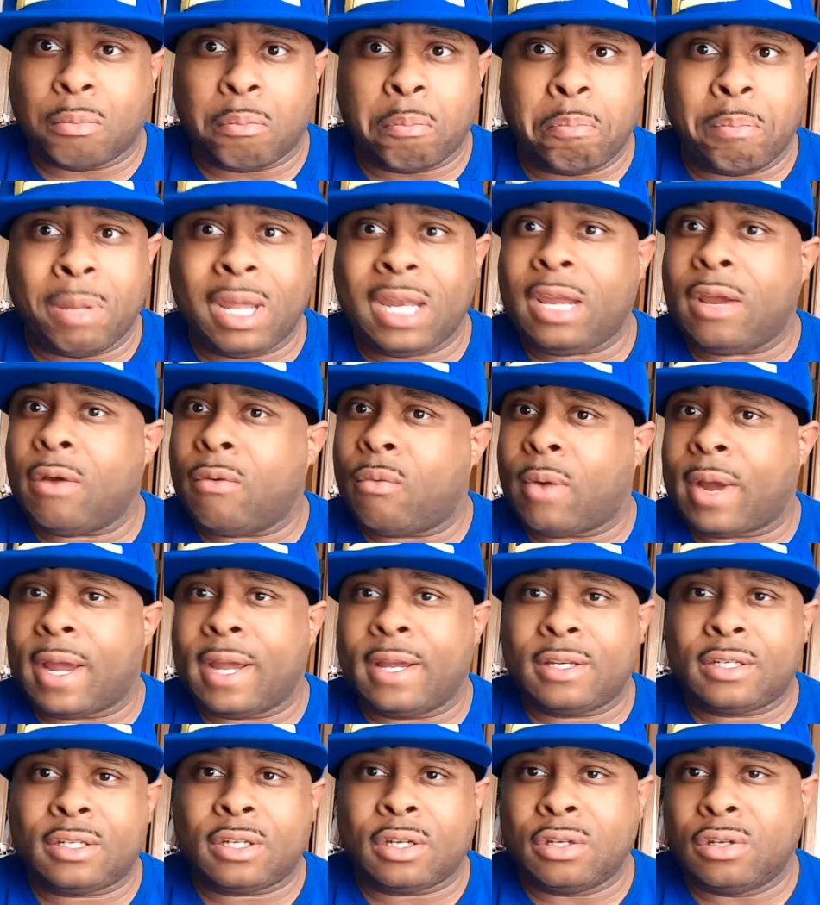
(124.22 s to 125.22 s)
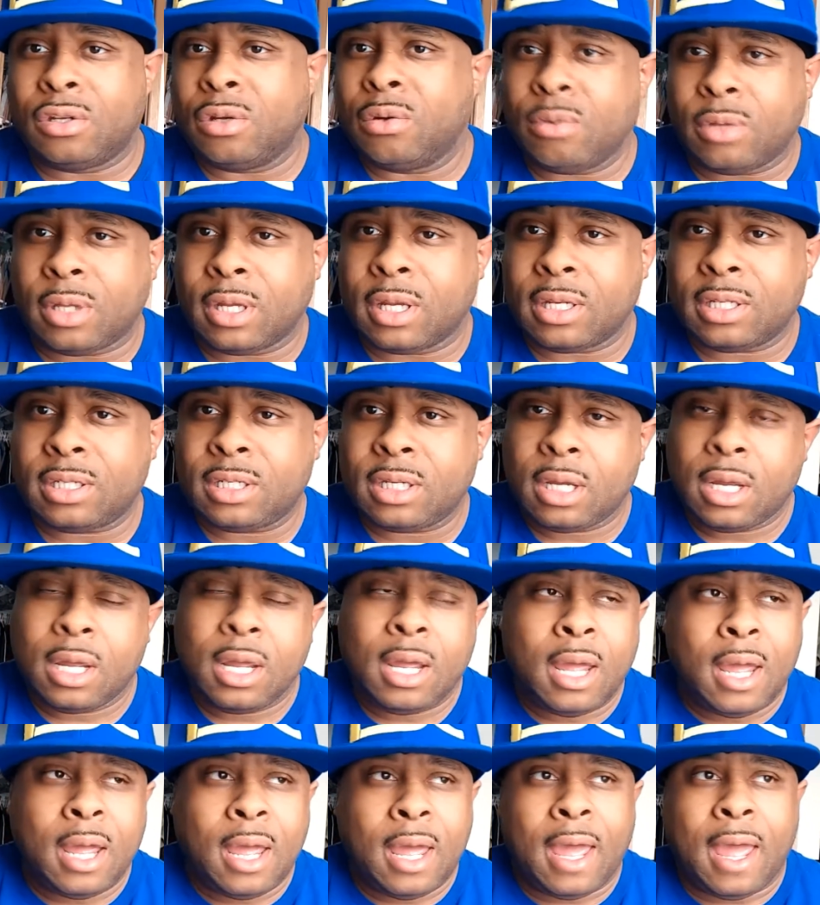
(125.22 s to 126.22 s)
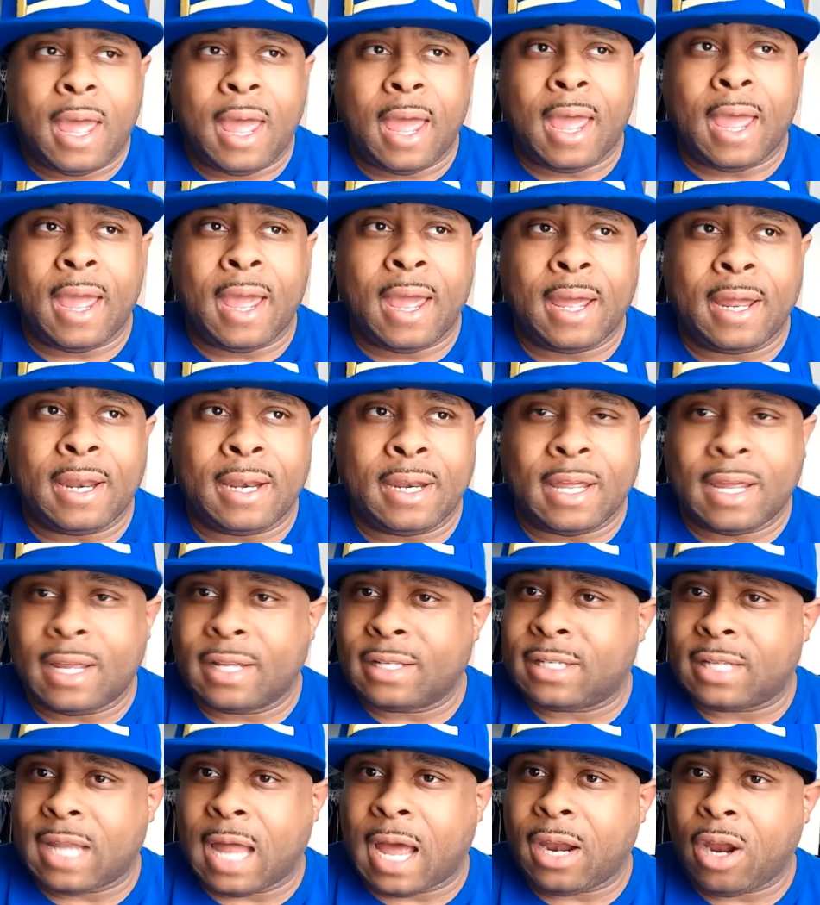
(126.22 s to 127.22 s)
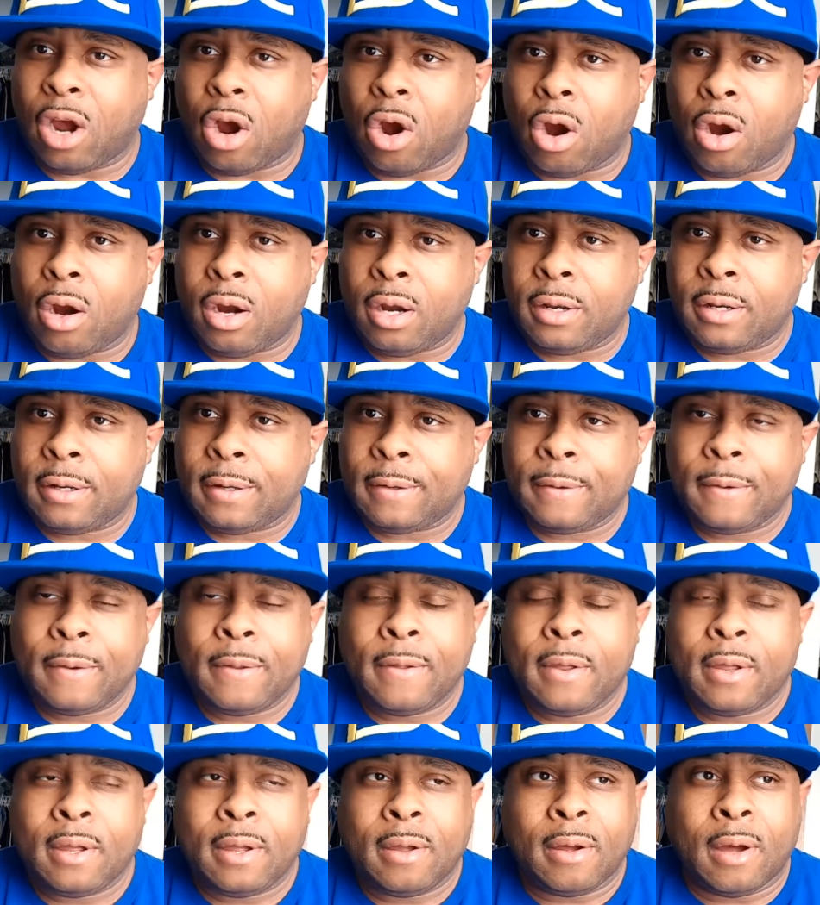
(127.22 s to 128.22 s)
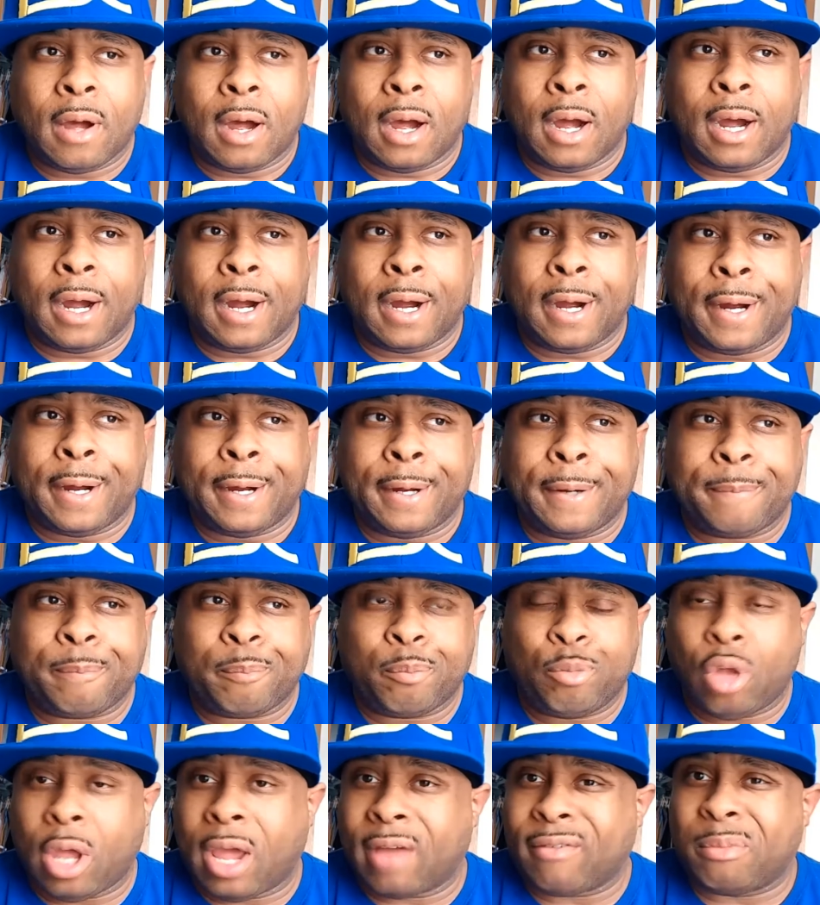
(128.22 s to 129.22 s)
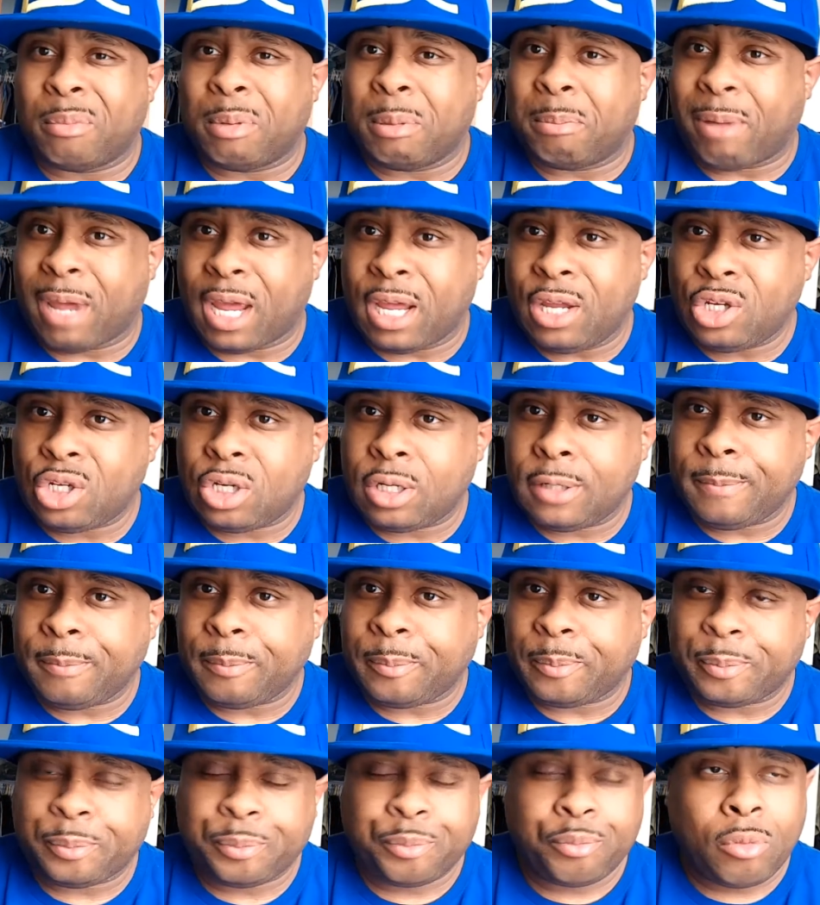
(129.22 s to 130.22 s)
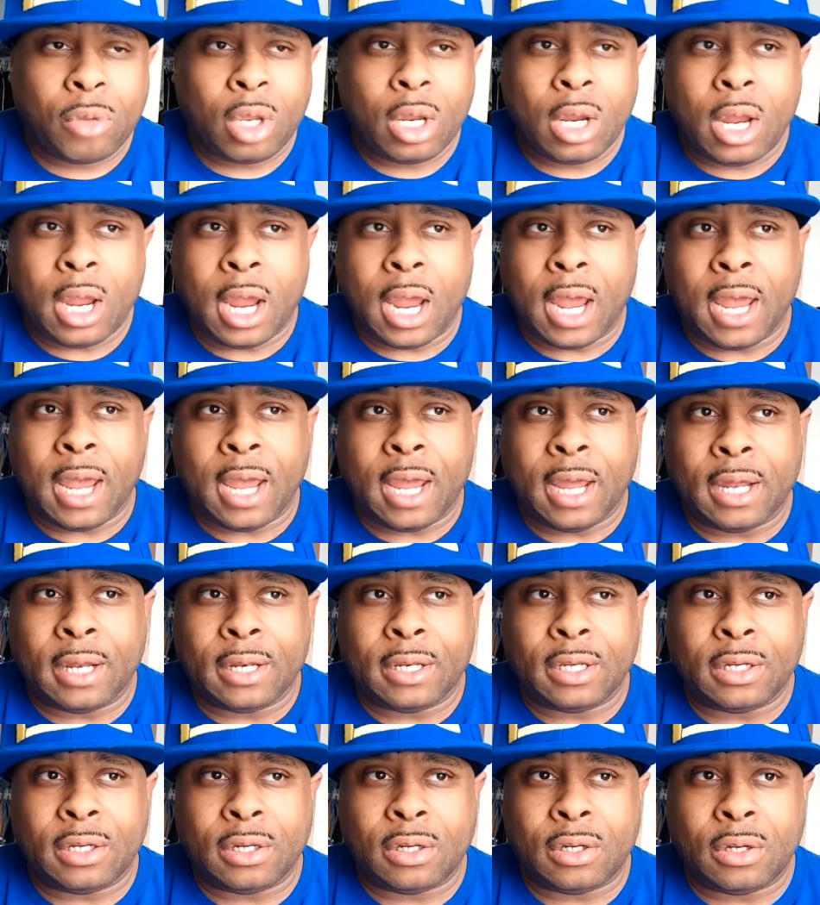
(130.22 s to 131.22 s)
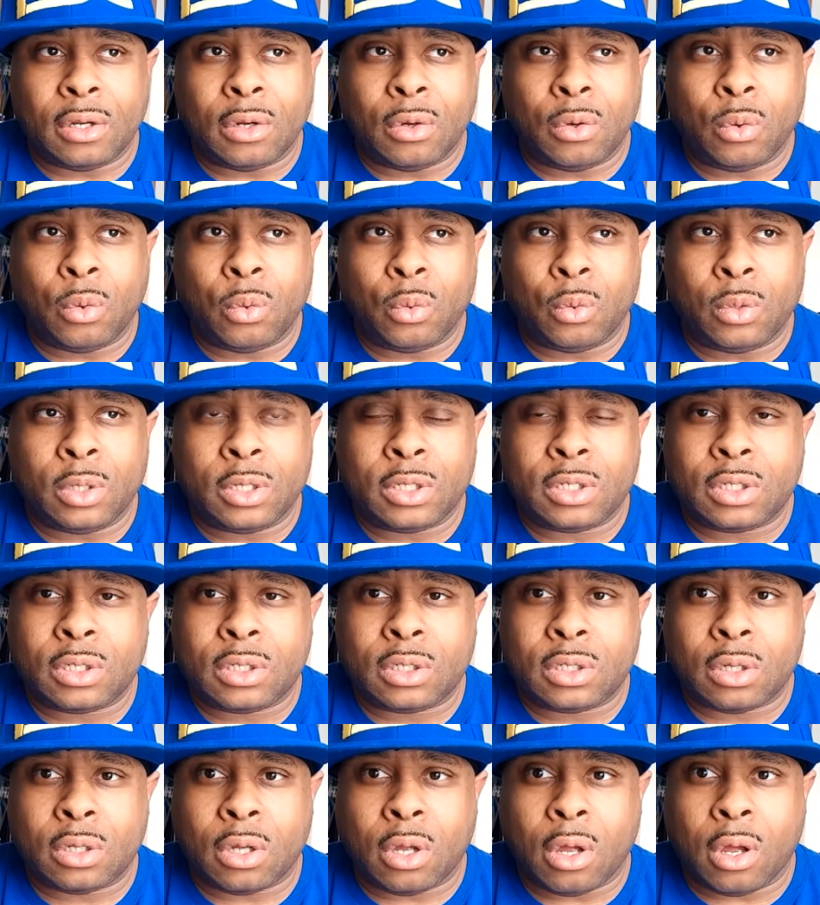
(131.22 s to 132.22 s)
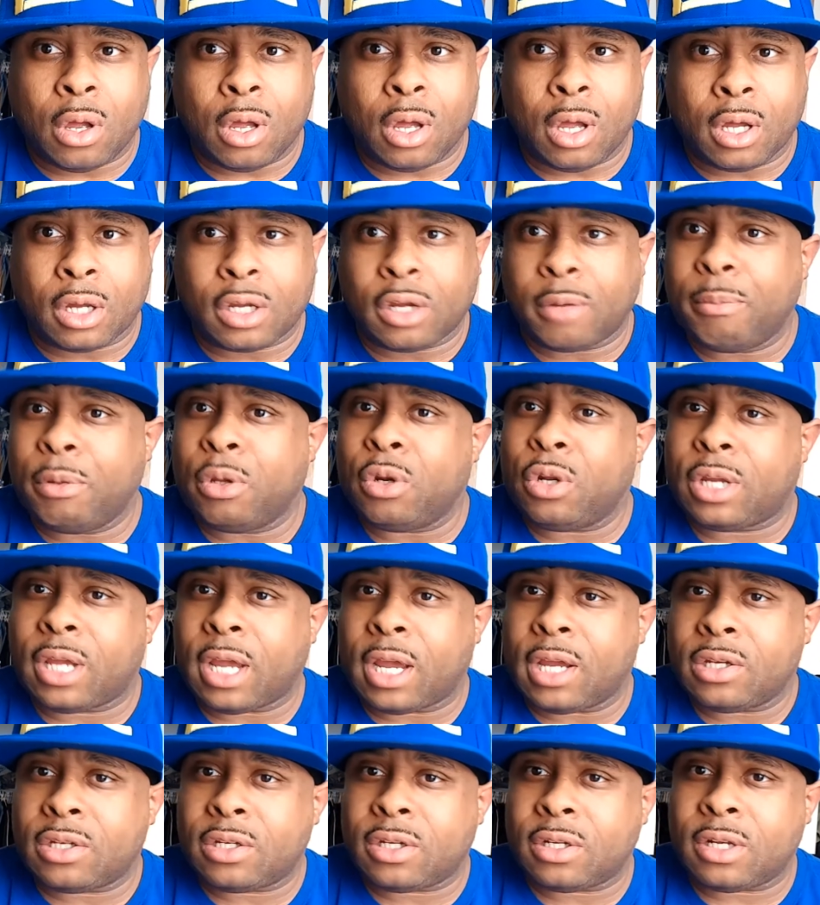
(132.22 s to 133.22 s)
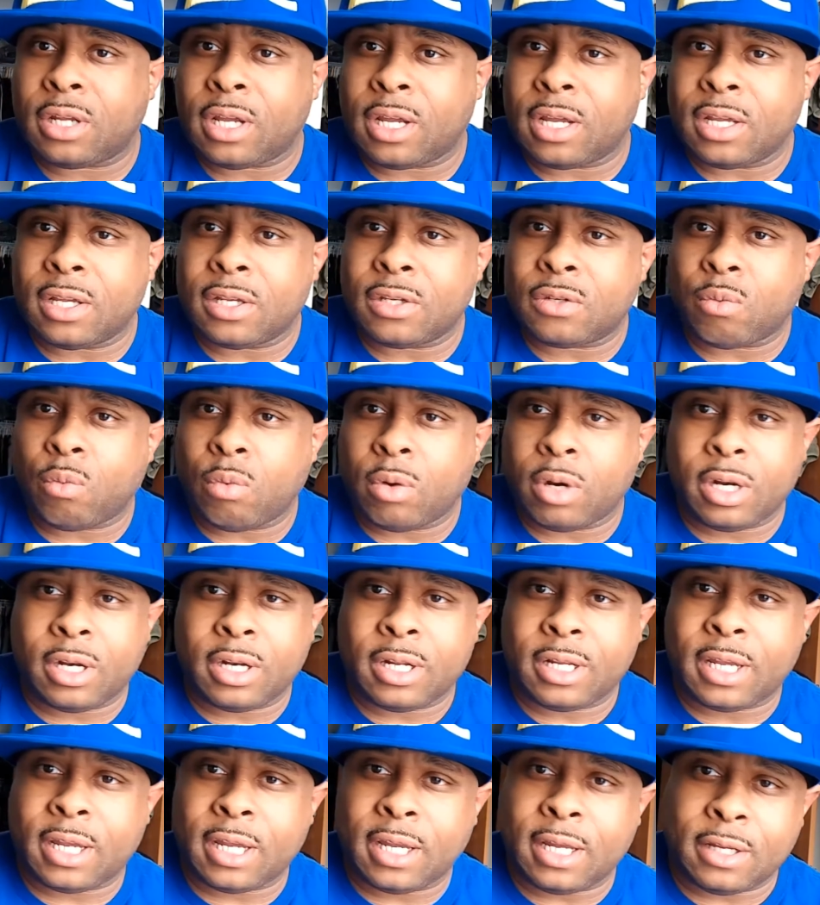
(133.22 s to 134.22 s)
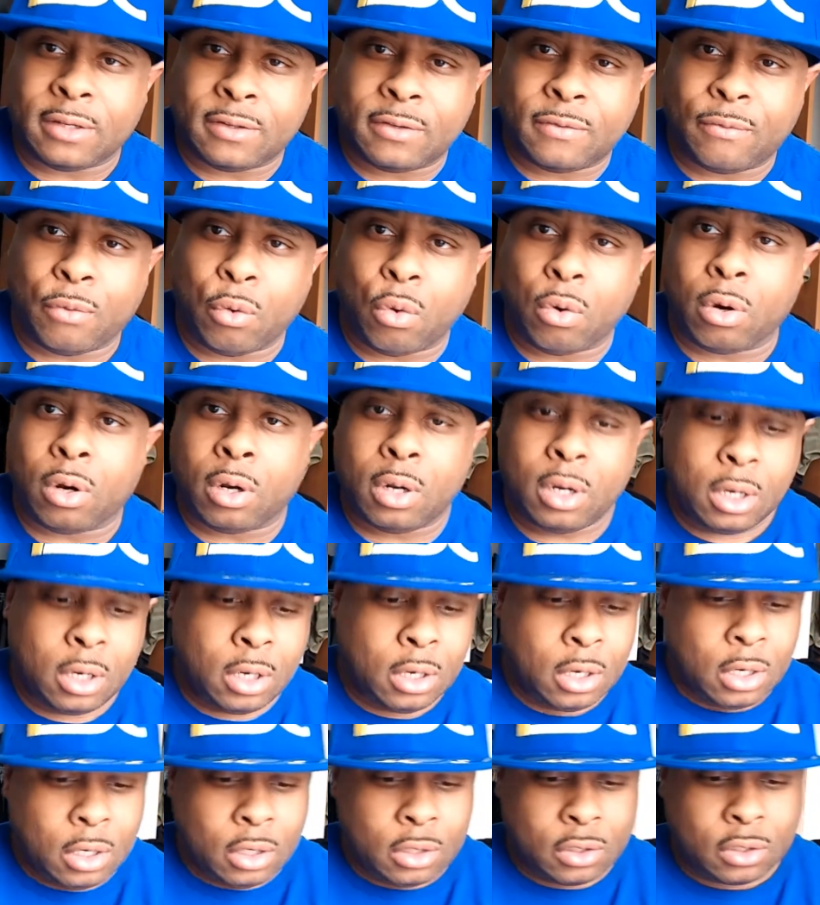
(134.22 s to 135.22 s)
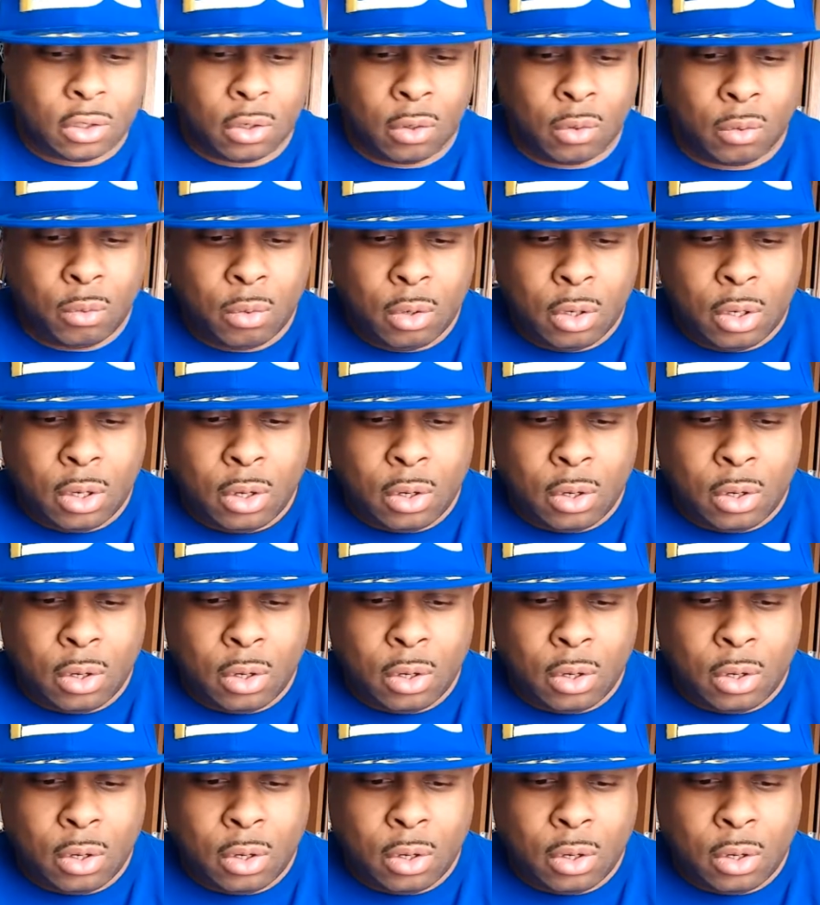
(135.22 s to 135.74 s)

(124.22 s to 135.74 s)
many ways to do this, and it's not hard. You have to be patient, and this communication is one of the keys for. So